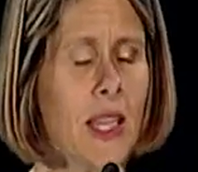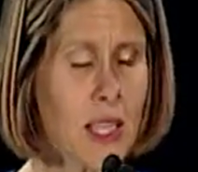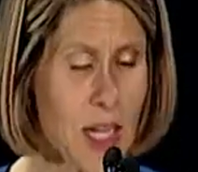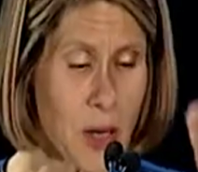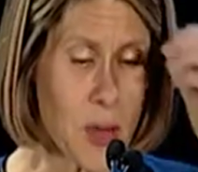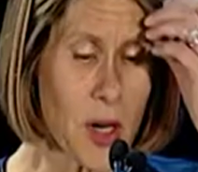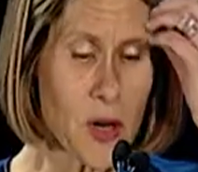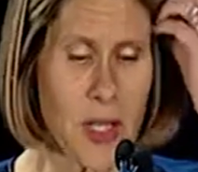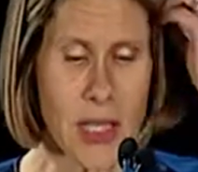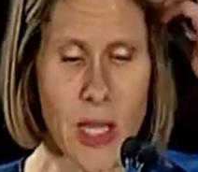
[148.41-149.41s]
Tonight we're
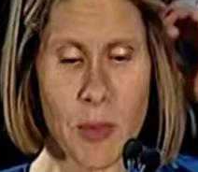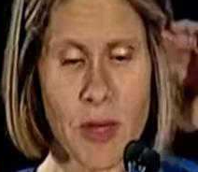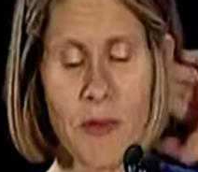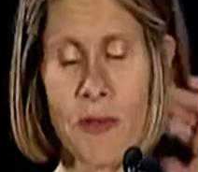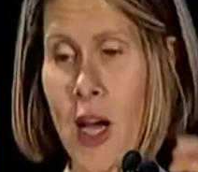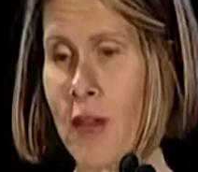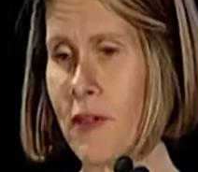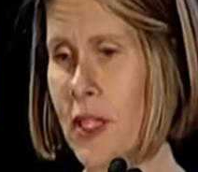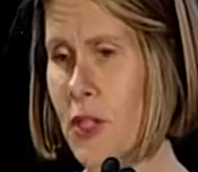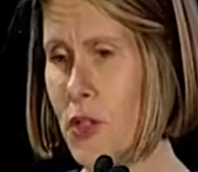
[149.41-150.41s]
here to celebrate 5
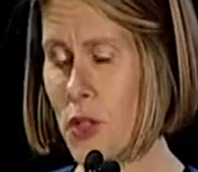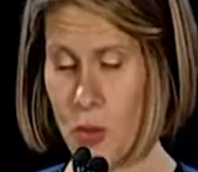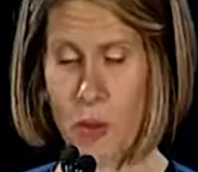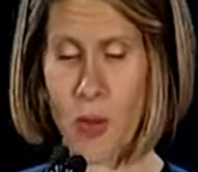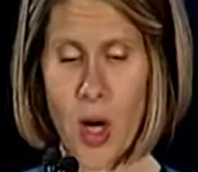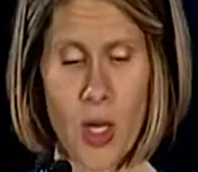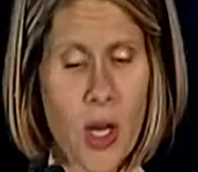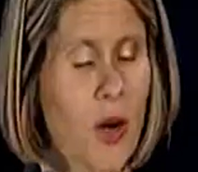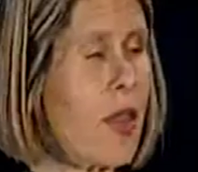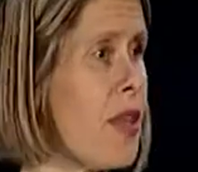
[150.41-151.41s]
leaders who embody
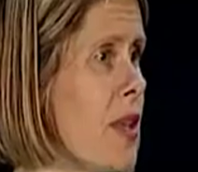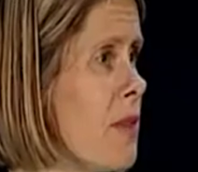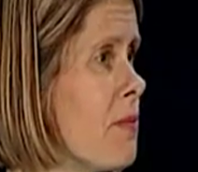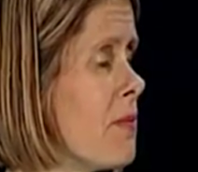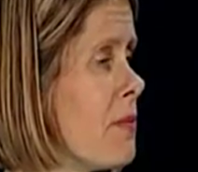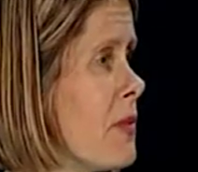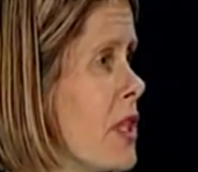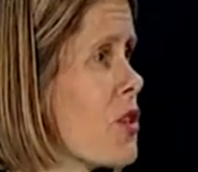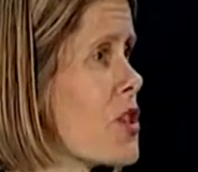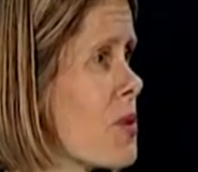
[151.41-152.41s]
our theme,
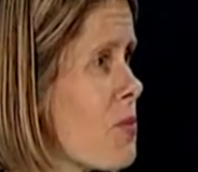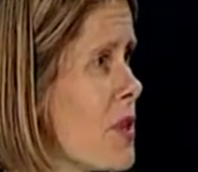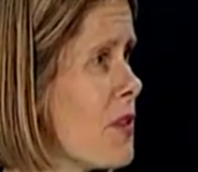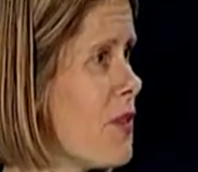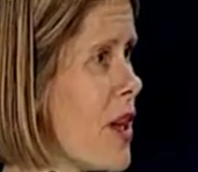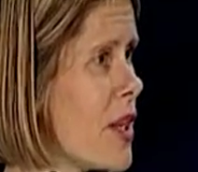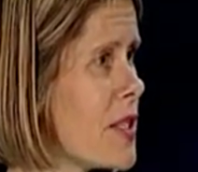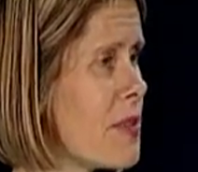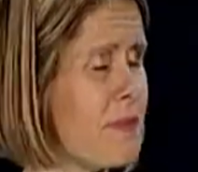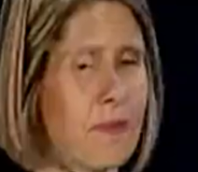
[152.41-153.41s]
Leadership Redefined.
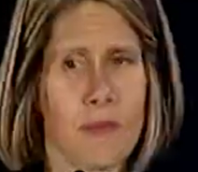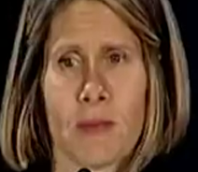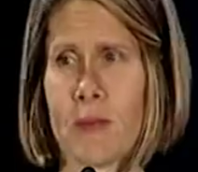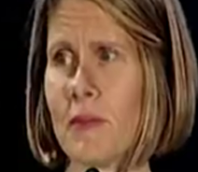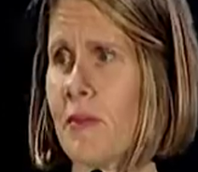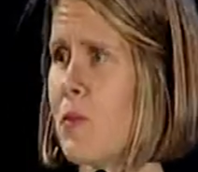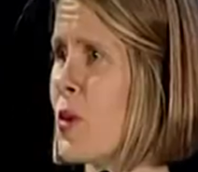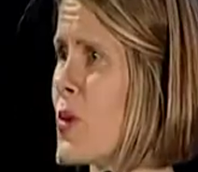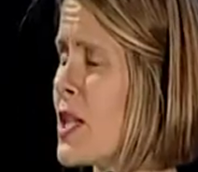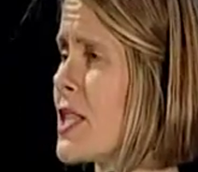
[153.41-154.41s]

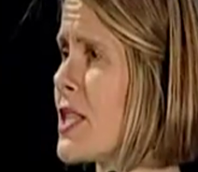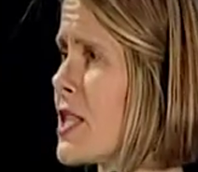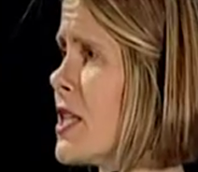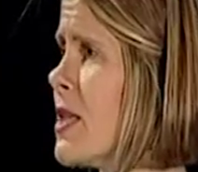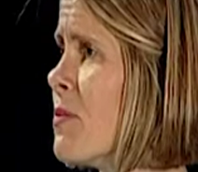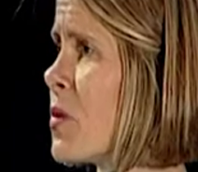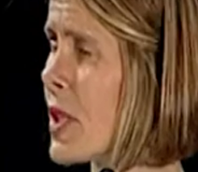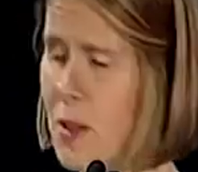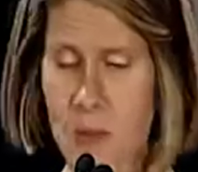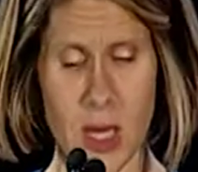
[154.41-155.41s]
But what does this theme
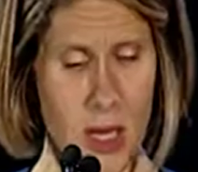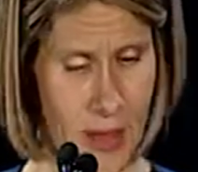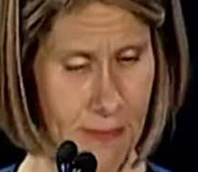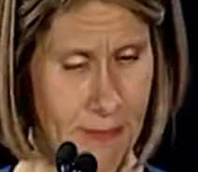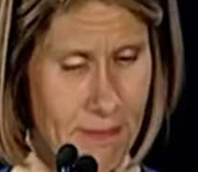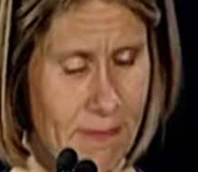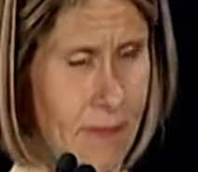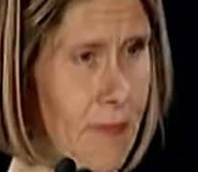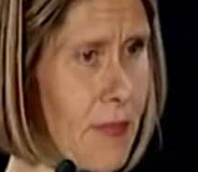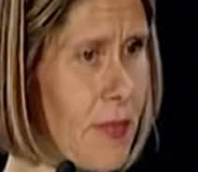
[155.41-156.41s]
really mean?
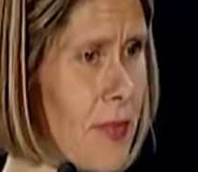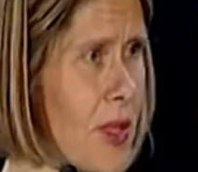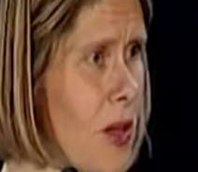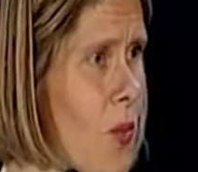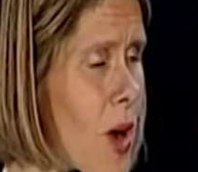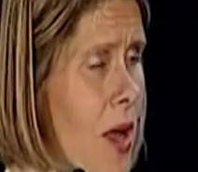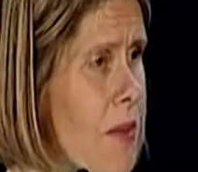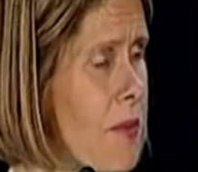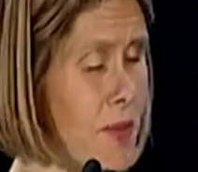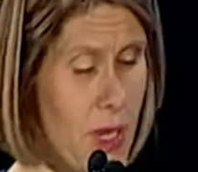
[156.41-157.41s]

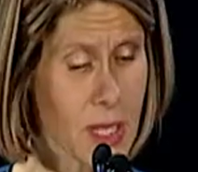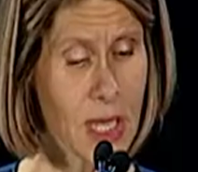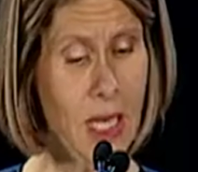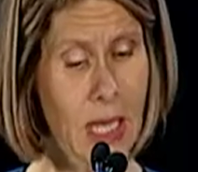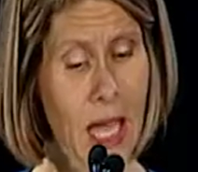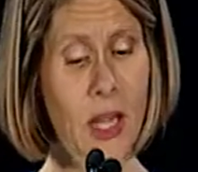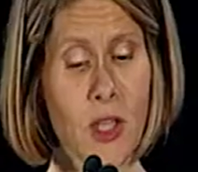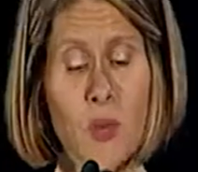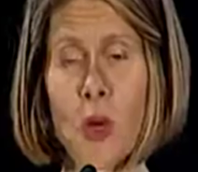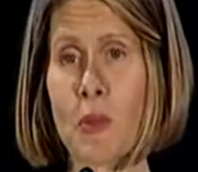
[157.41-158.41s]
Well, as
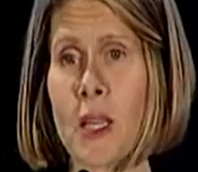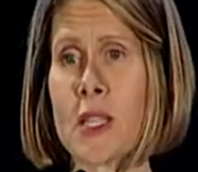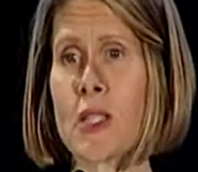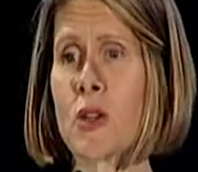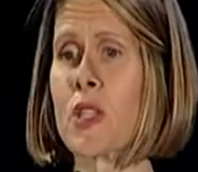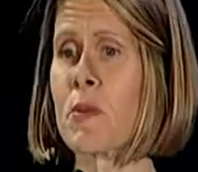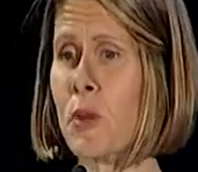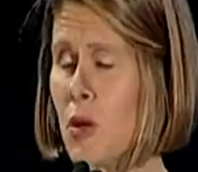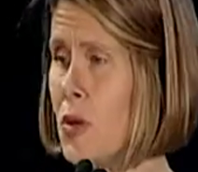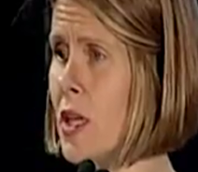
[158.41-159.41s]
Canada's workplaces are
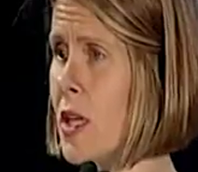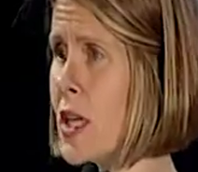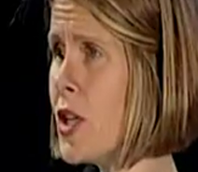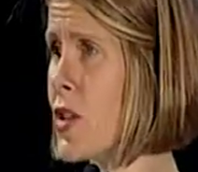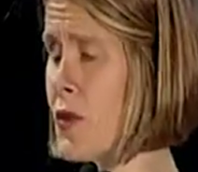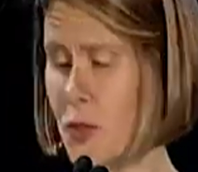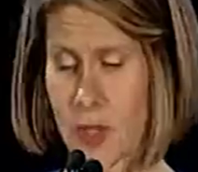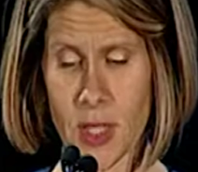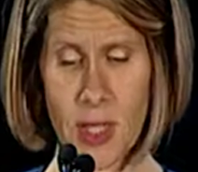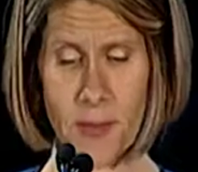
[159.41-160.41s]
exploding in
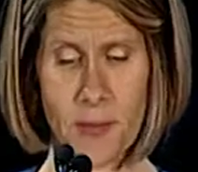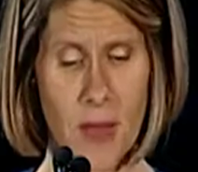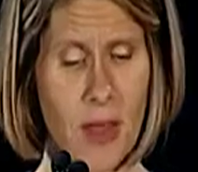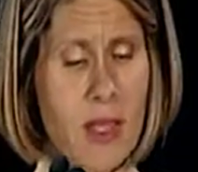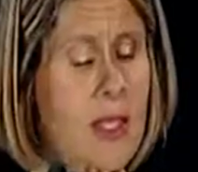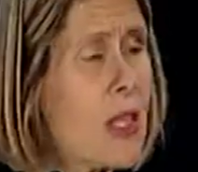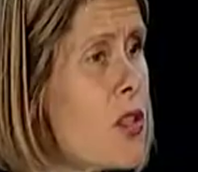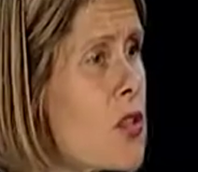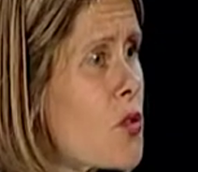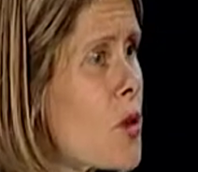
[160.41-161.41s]
diversity, and the
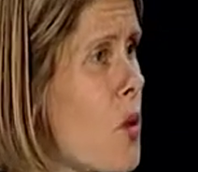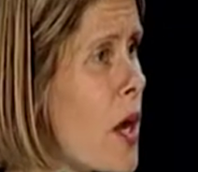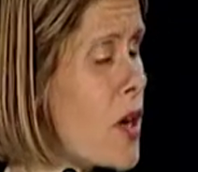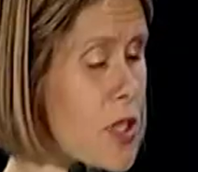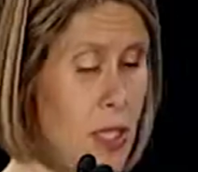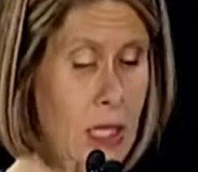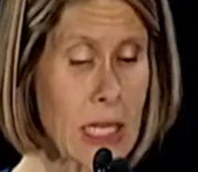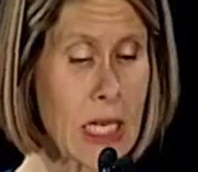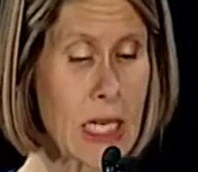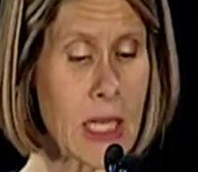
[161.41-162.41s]
skills required to
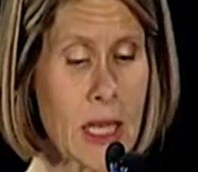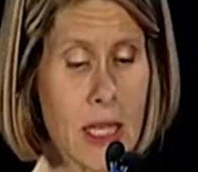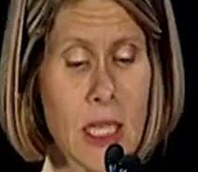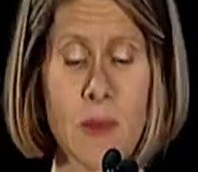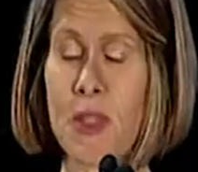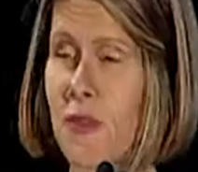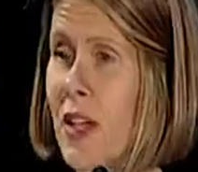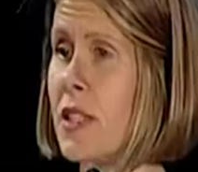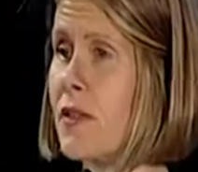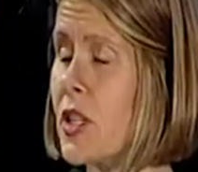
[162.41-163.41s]
lead teams
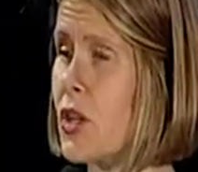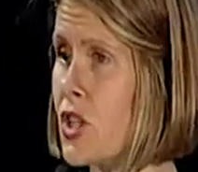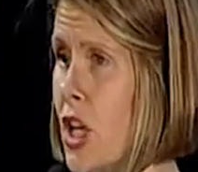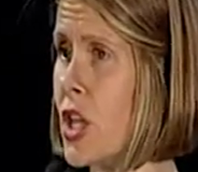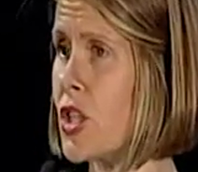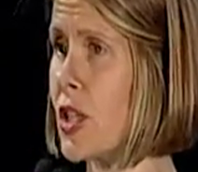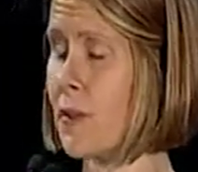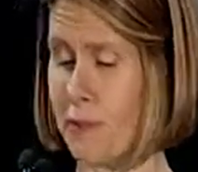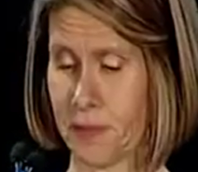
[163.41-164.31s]
effectively are changing.